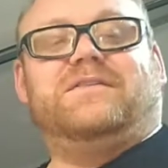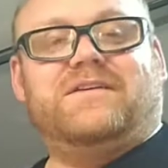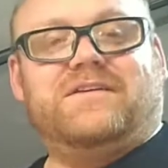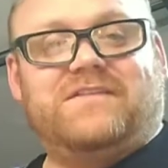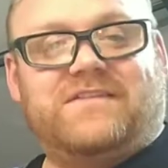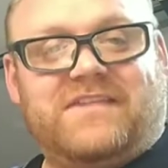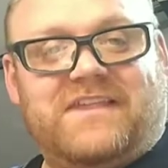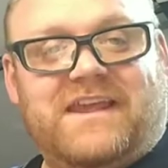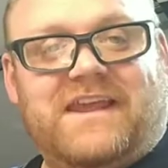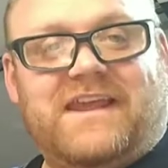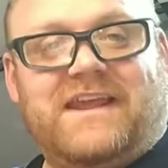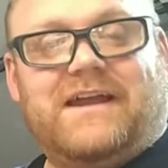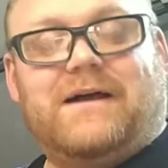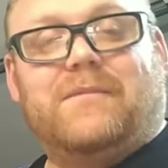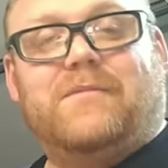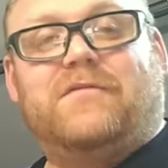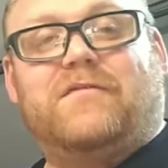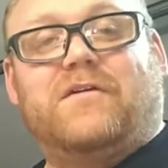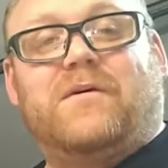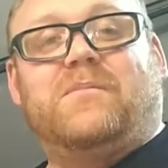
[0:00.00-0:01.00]
this thing
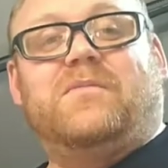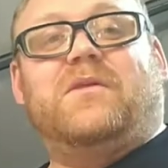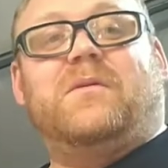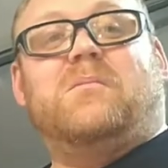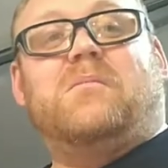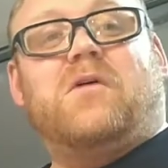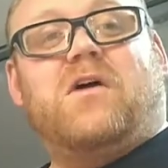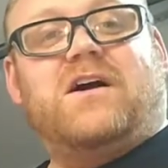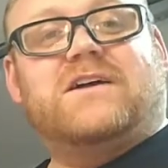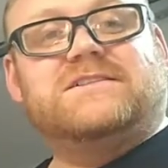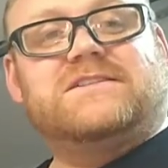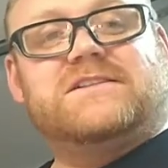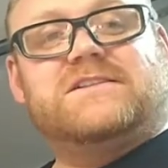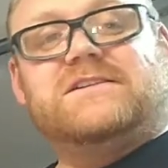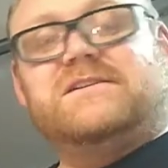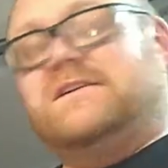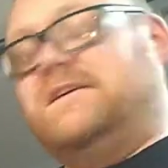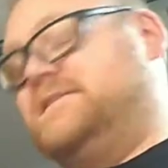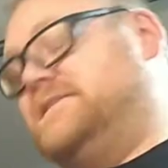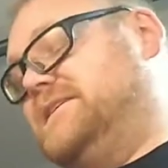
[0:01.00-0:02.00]
up from the
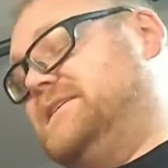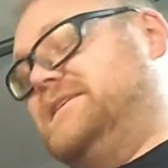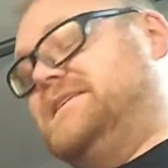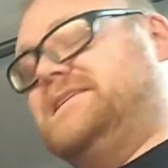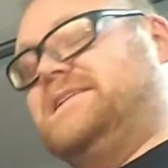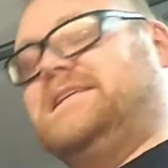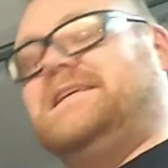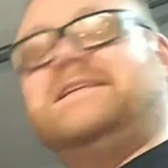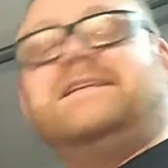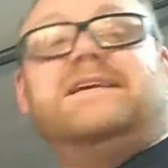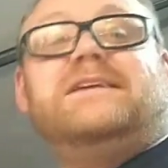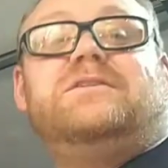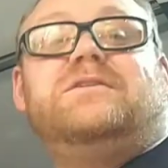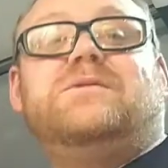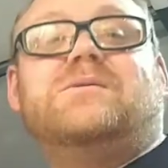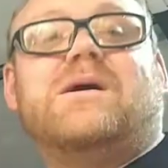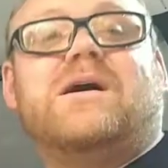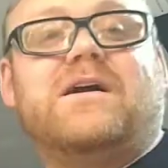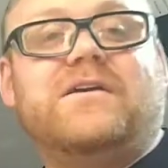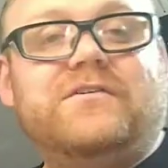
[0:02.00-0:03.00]
monster. It's a
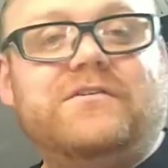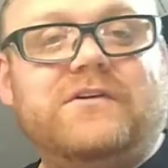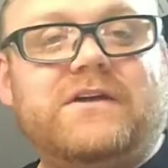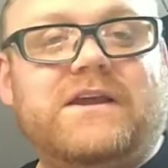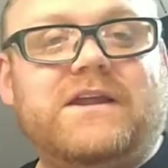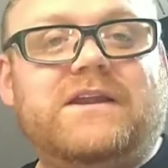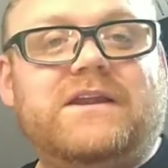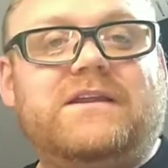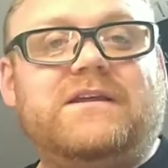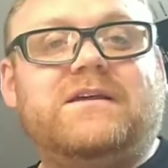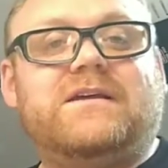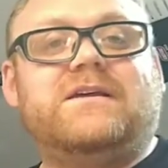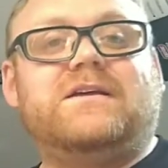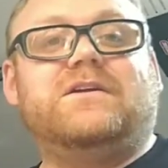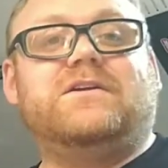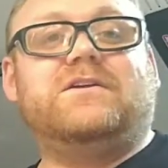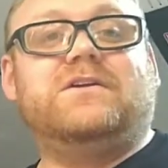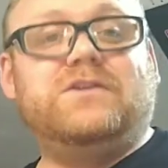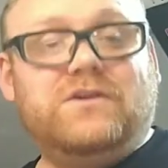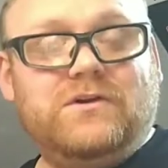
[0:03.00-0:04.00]

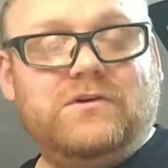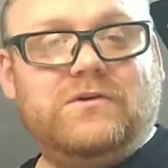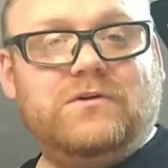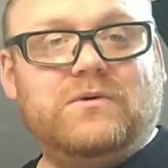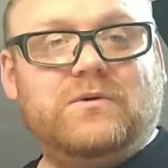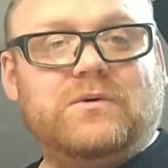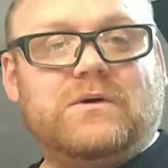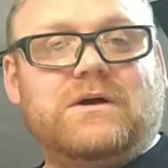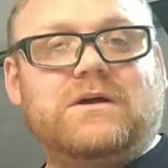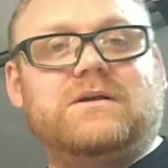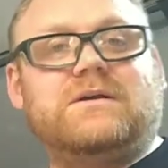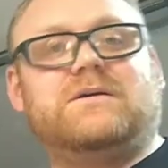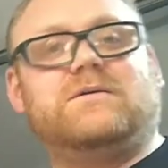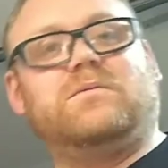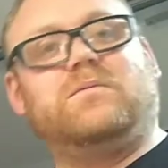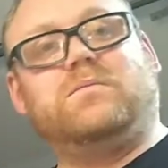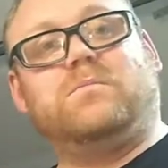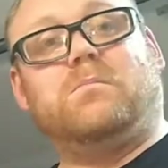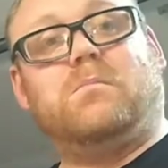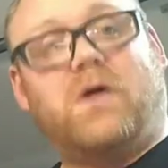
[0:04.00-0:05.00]
CT200U
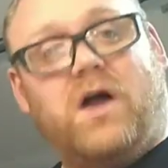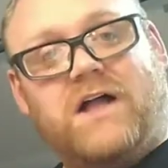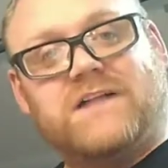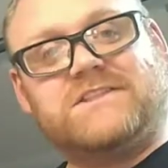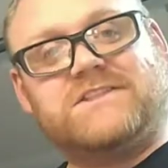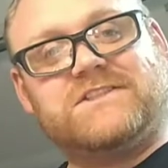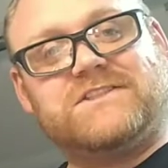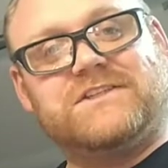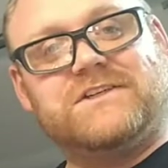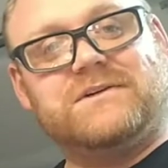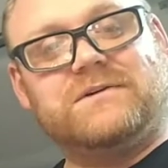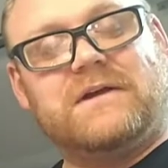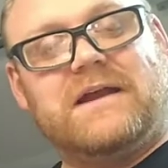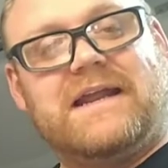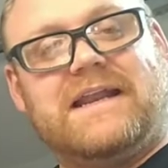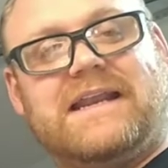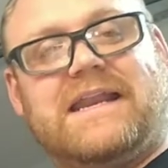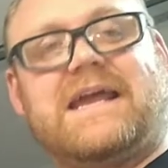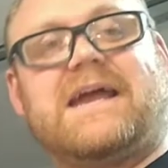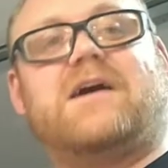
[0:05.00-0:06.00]
monster
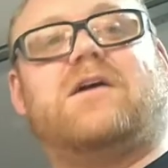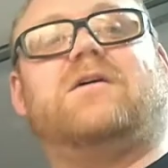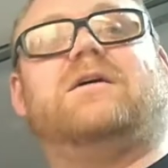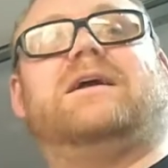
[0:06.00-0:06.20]
right now.